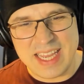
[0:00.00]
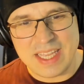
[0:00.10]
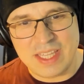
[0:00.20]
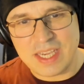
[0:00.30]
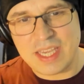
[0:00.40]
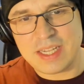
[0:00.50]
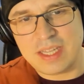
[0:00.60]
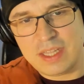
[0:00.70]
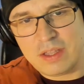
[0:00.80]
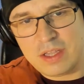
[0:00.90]
you
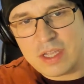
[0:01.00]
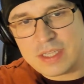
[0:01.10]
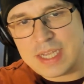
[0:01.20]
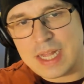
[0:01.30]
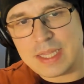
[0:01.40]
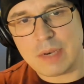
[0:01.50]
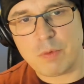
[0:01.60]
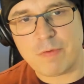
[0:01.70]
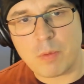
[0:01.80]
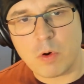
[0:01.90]
can tell that
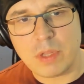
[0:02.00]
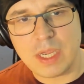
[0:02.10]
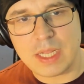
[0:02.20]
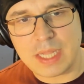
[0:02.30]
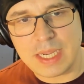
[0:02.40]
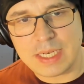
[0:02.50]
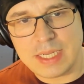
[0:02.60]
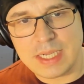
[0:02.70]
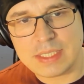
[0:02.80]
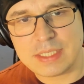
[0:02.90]
if I'm holding it like
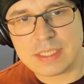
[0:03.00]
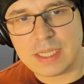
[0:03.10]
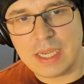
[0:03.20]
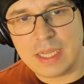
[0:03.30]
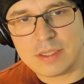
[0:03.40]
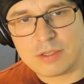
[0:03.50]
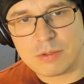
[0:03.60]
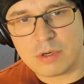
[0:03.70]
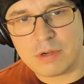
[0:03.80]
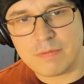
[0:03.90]
this, it
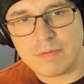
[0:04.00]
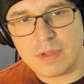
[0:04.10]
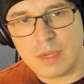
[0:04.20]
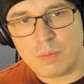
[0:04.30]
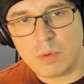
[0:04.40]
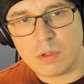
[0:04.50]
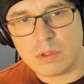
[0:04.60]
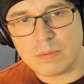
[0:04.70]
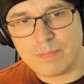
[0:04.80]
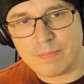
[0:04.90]
will